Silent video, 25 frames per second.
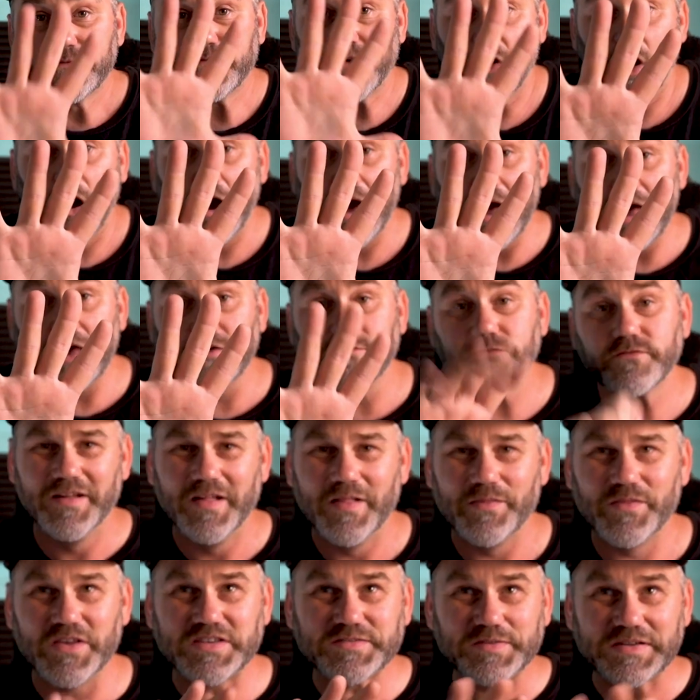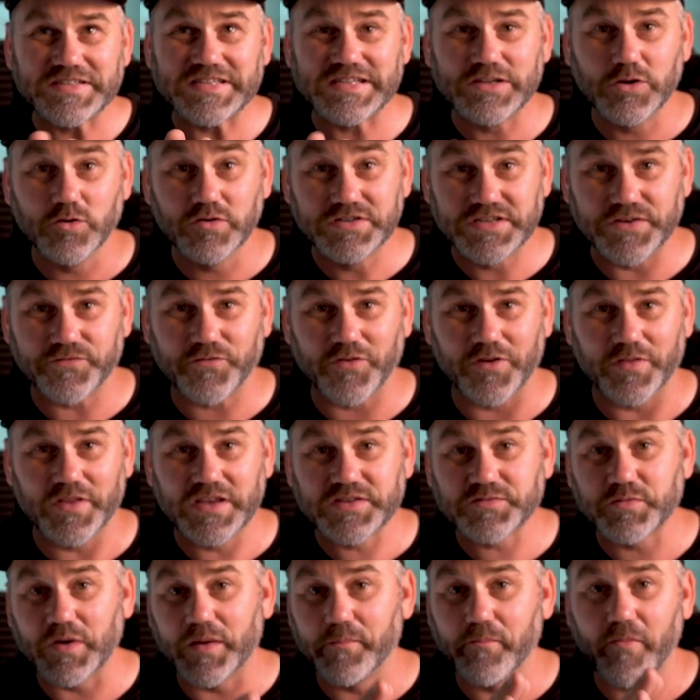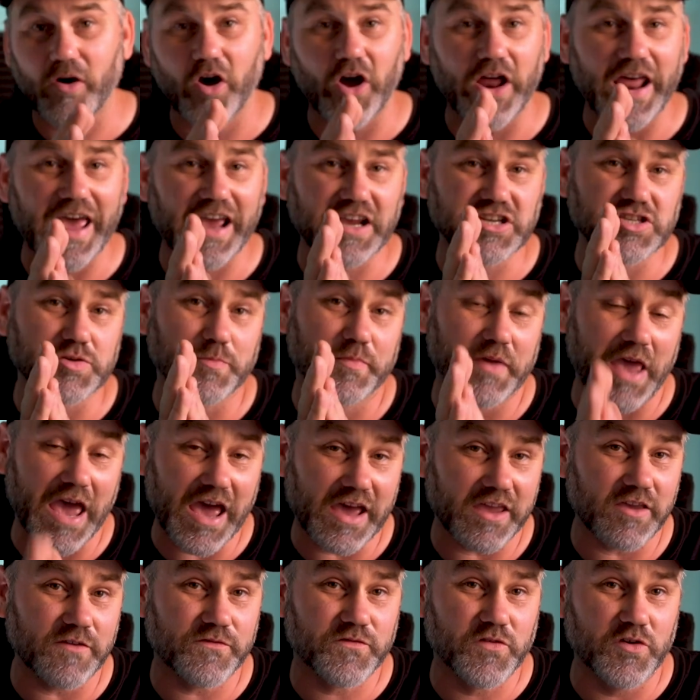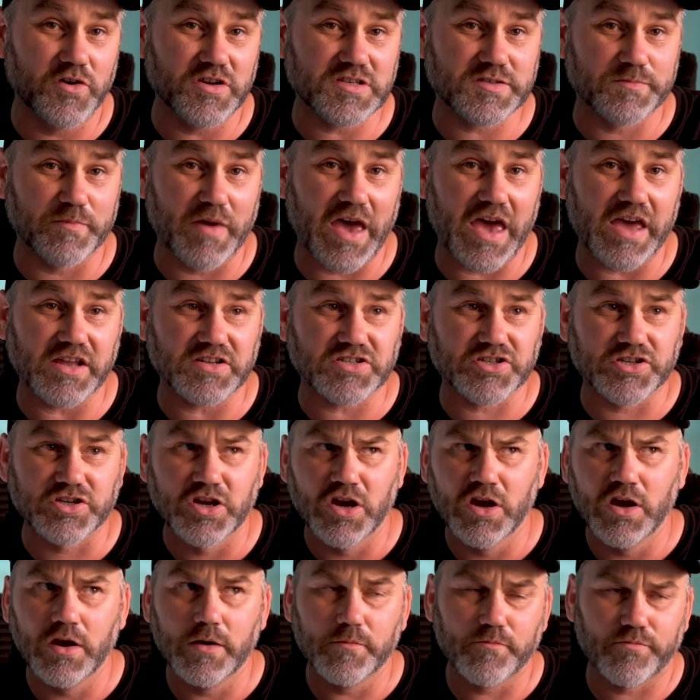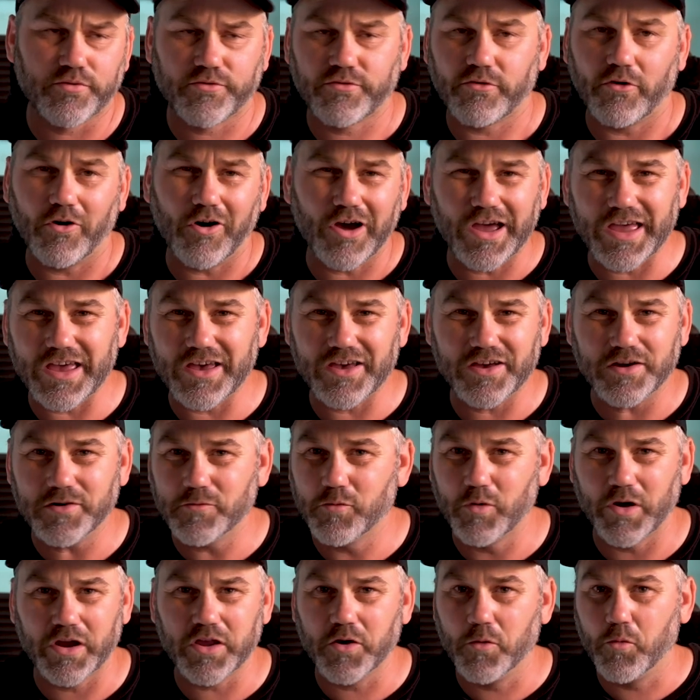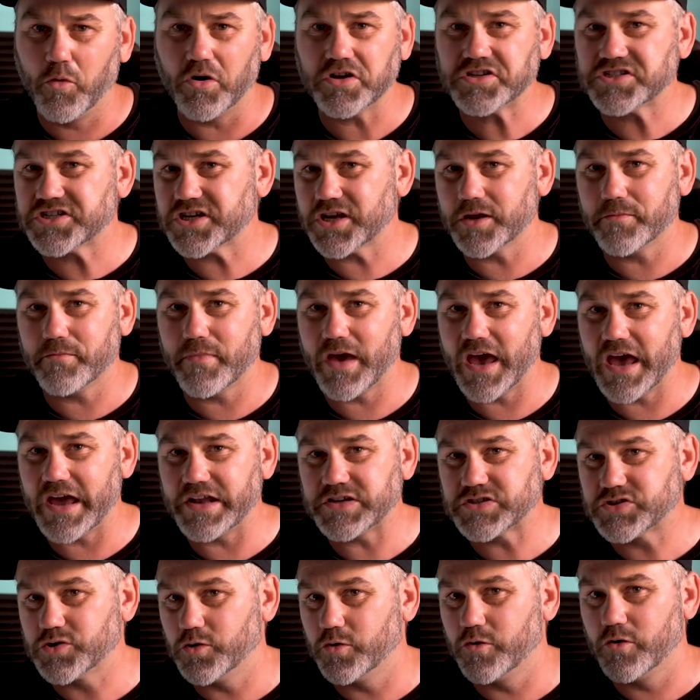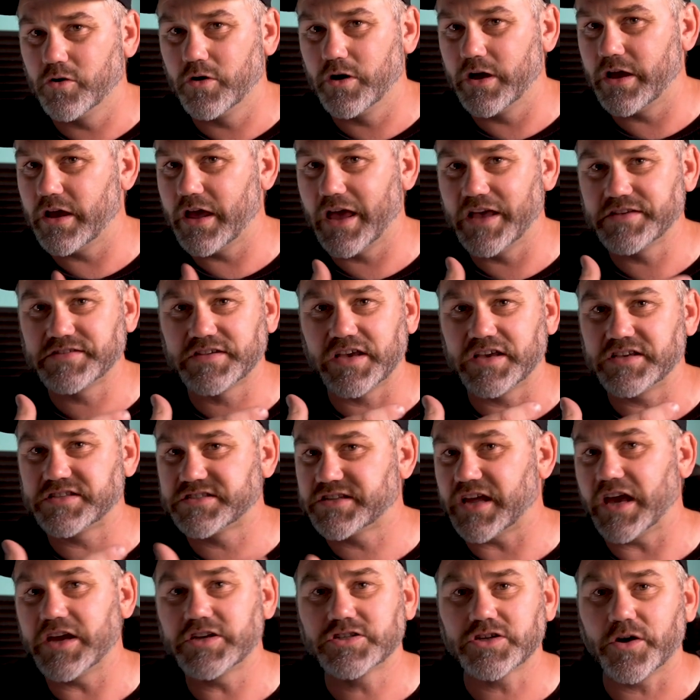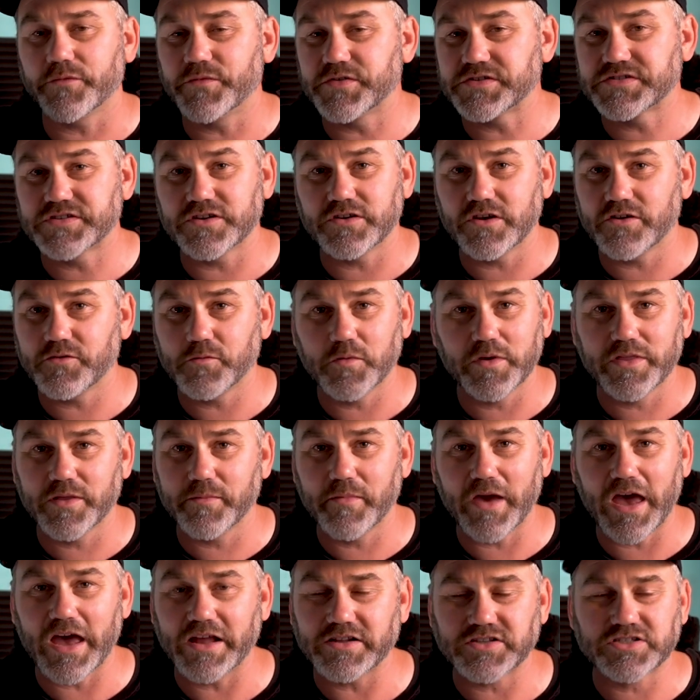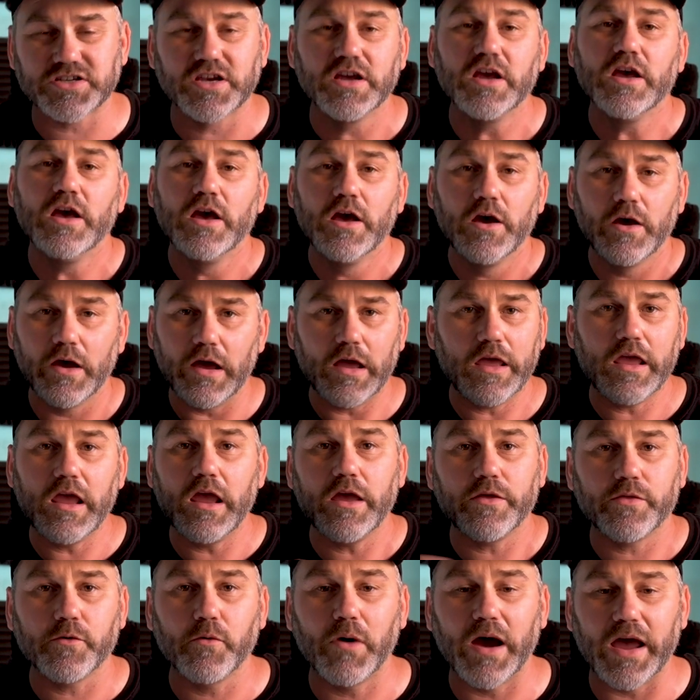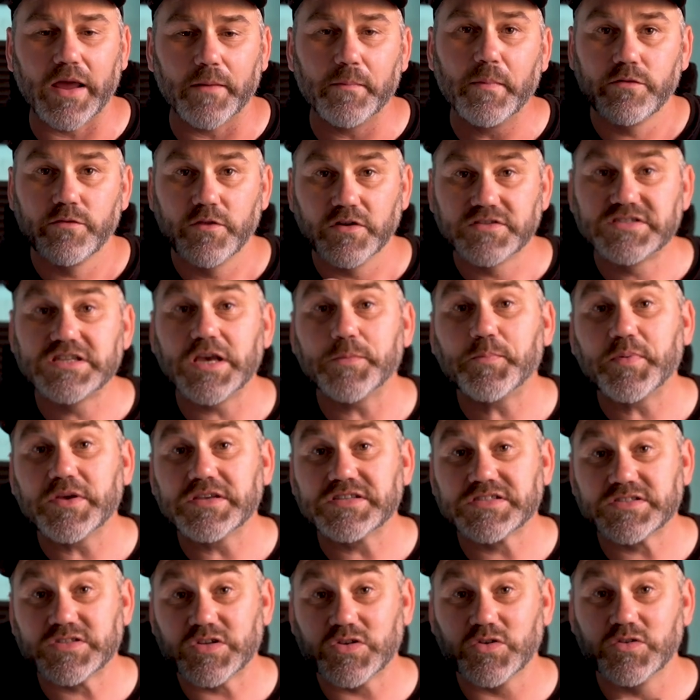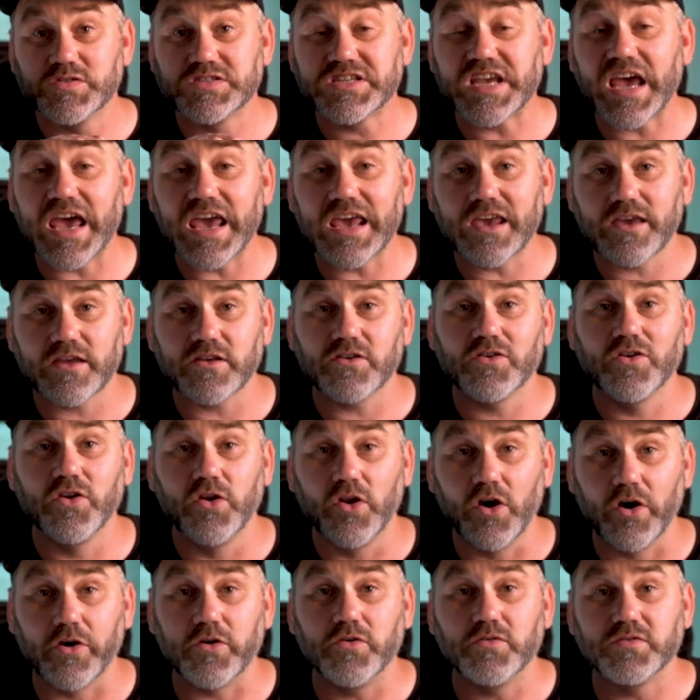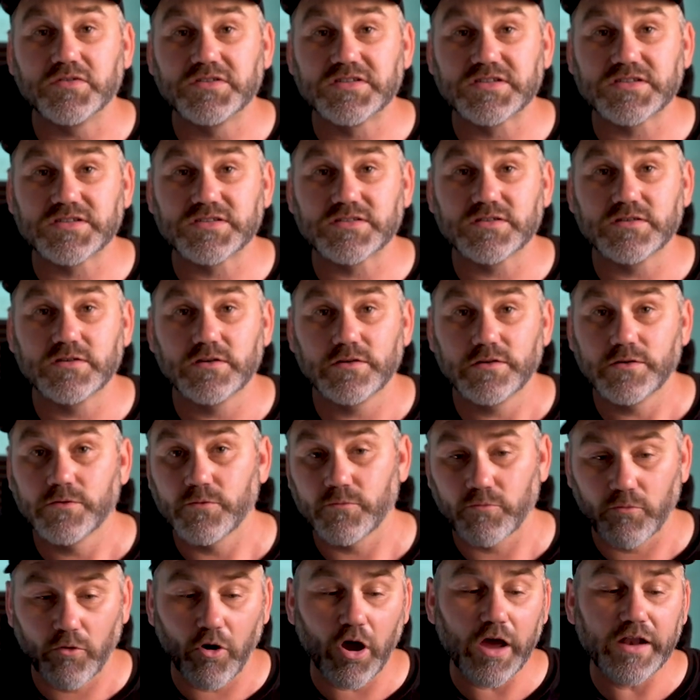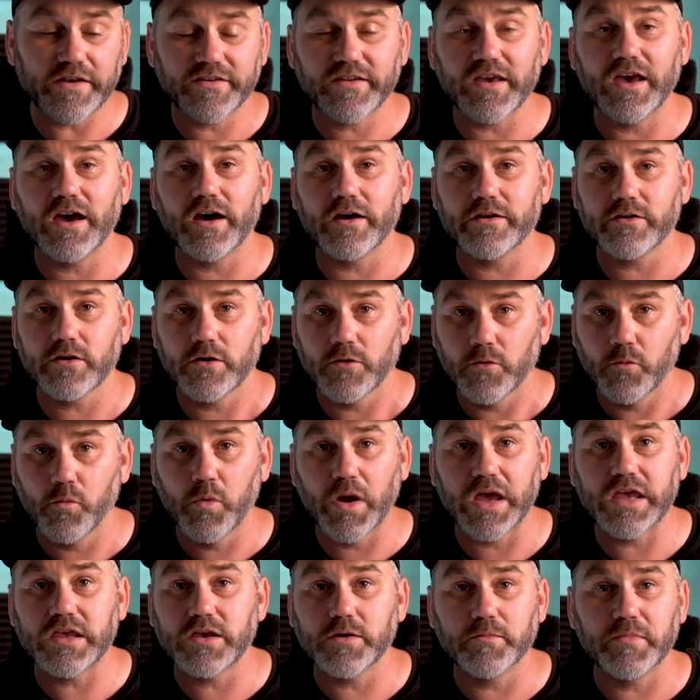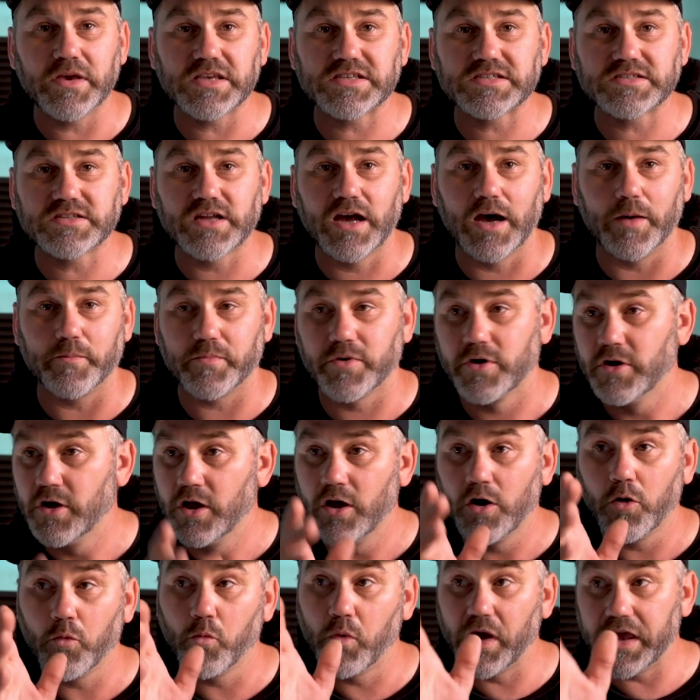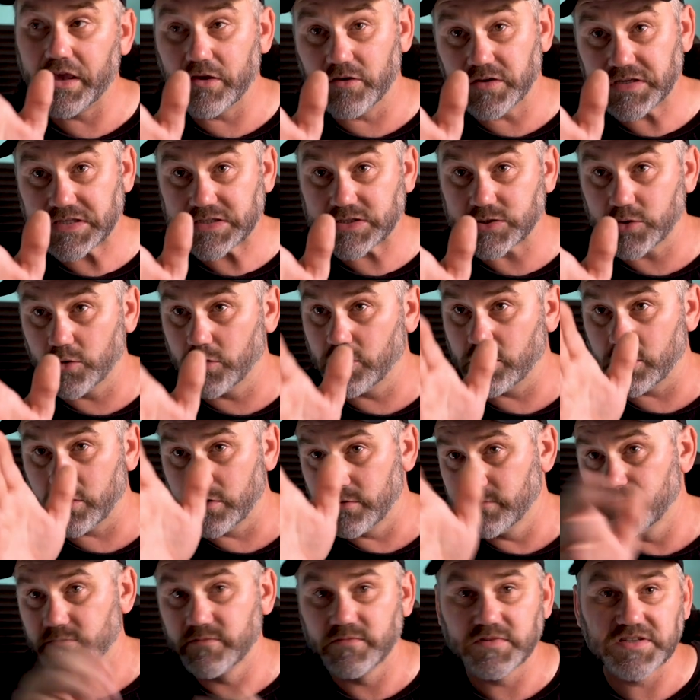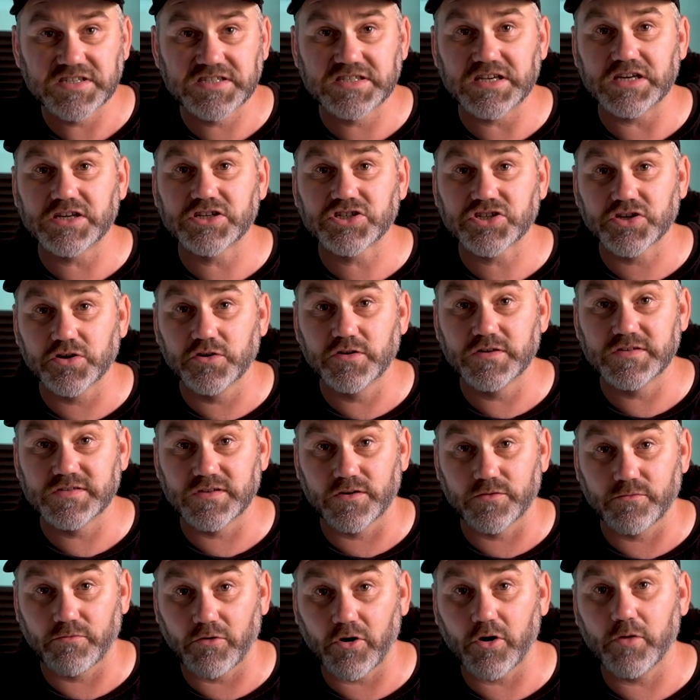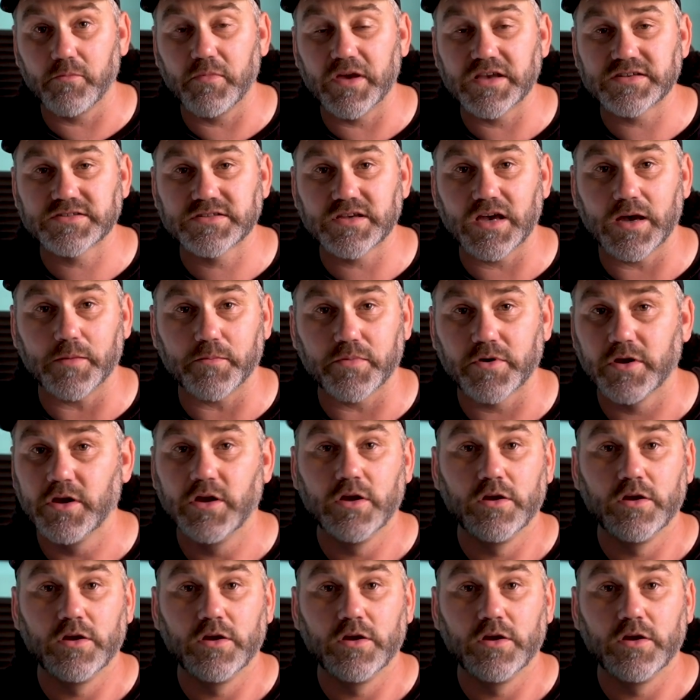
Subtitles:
5. This one's a little different. This one might actually be at your first match, prior, while you're watching a match, or as a stage officer with a match. Either way, the tip is to take notes. Write down where you messed up, where you saw 6 shooters in a row mess up.